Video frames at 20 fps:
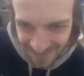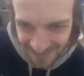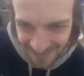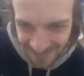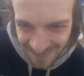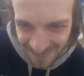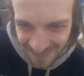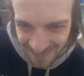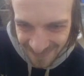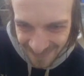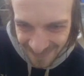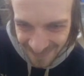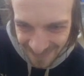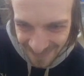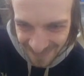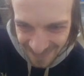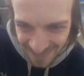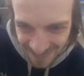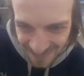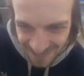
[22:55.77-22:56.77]

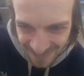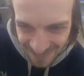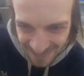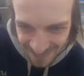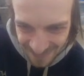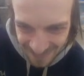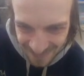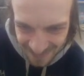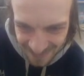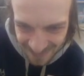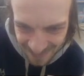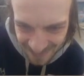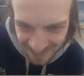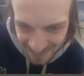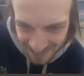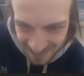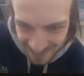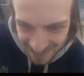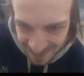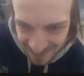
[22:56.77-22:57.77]

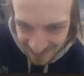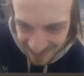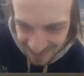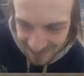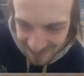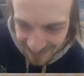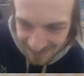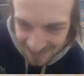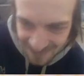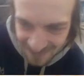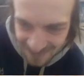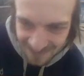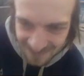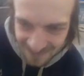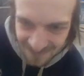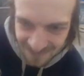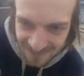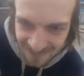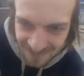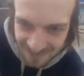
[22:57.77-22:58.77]

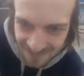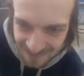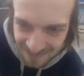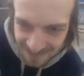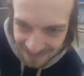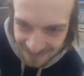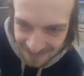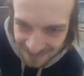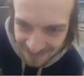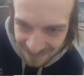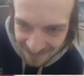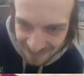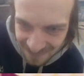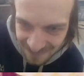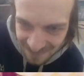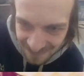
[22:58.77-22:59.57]
No one is speaking in this clip.